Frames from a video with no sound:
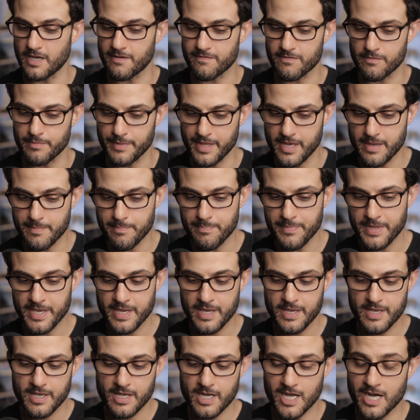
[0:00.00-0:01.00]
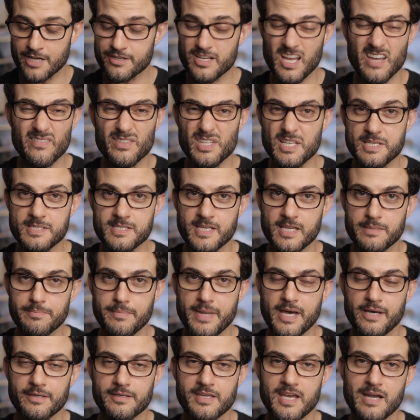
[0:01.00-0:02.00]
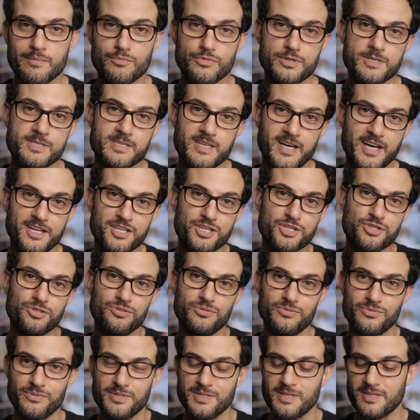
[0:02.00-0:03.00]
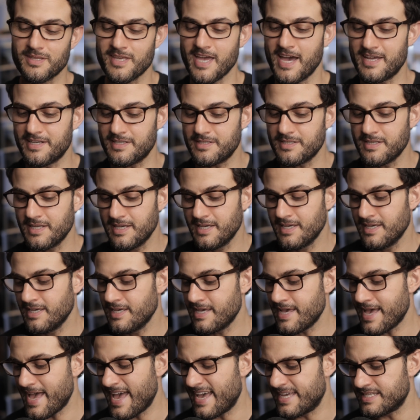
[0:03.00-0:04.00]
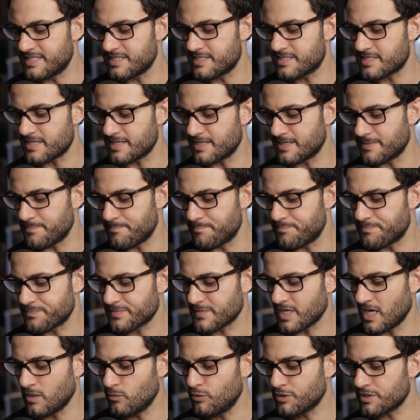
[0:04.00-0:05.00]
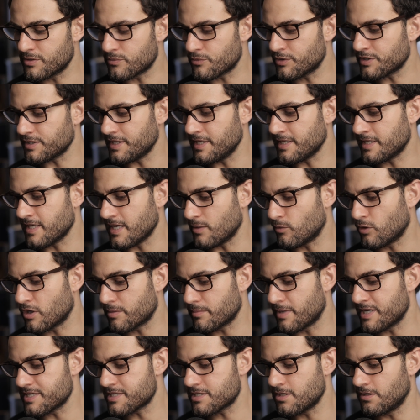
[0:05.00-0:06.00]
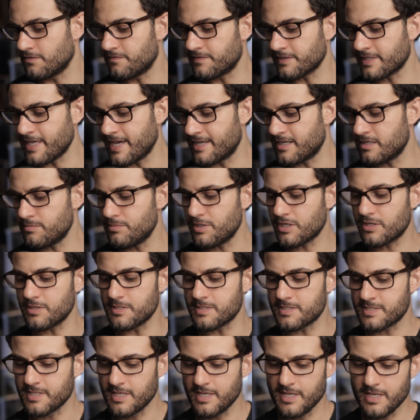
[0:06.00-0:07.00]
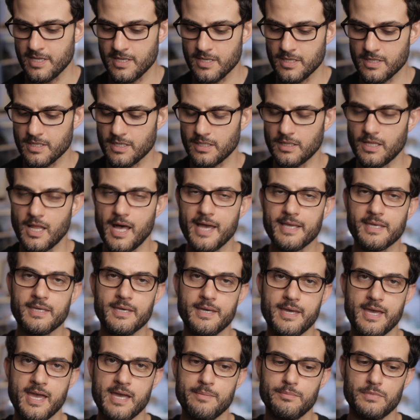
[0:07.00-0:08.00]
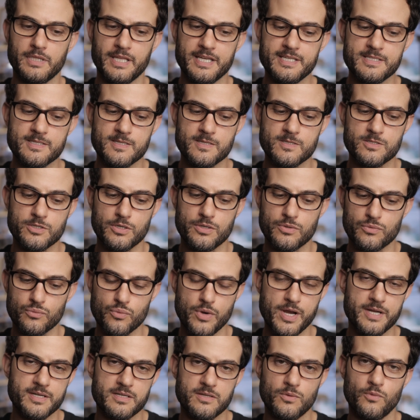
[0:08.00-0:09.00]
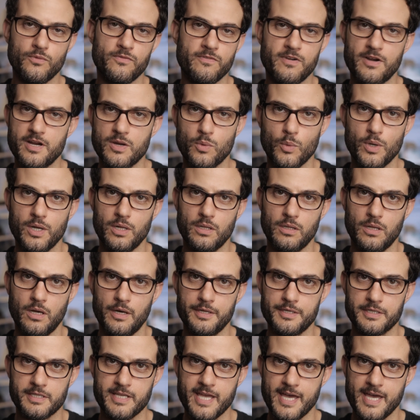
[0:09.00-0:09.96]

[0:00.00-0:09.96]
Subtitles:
that from them. I don't have any Z mount cameras. I shoot with Canon, and I wouldn't really get one myself for Canon because Leica M lenses don't render very well on